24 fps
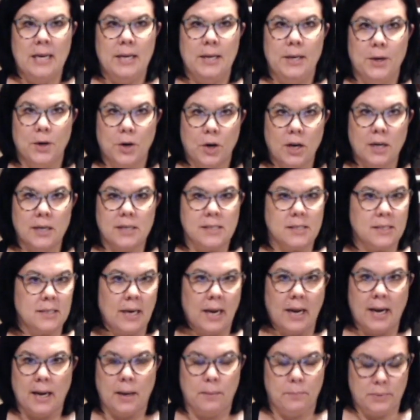You're going to
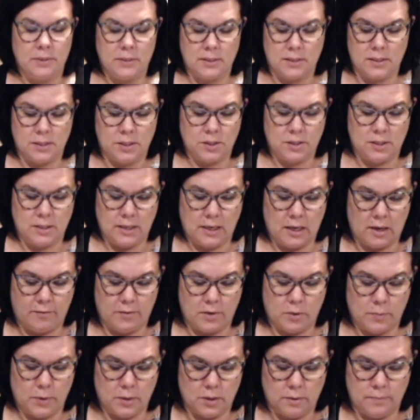snap. It's just
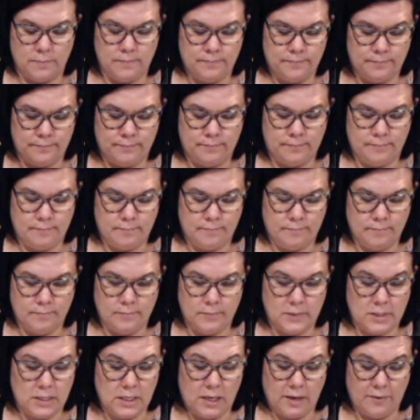inevitable.
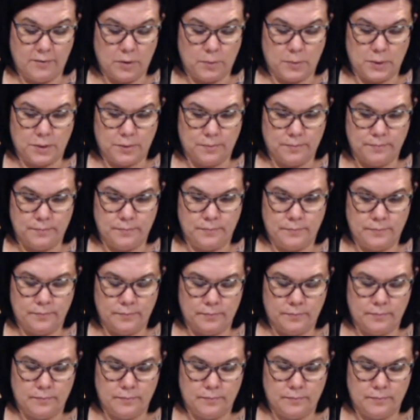It's inevitable.